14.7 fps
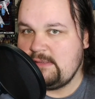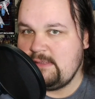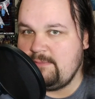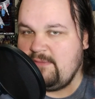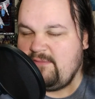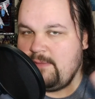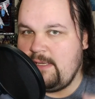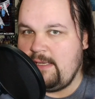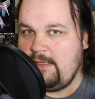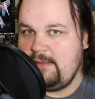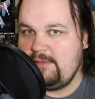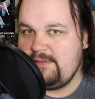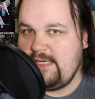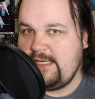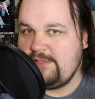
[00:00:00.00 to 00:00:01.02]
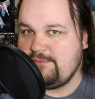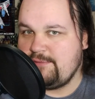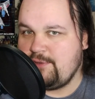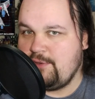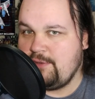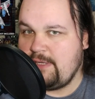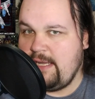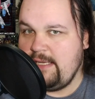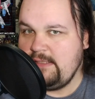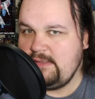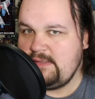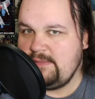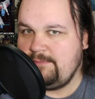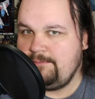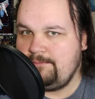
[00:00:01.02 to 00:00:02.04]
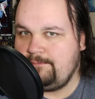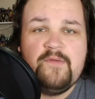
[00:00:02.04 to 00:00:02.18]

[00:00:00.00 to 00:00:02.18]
some of my Titans Return guys.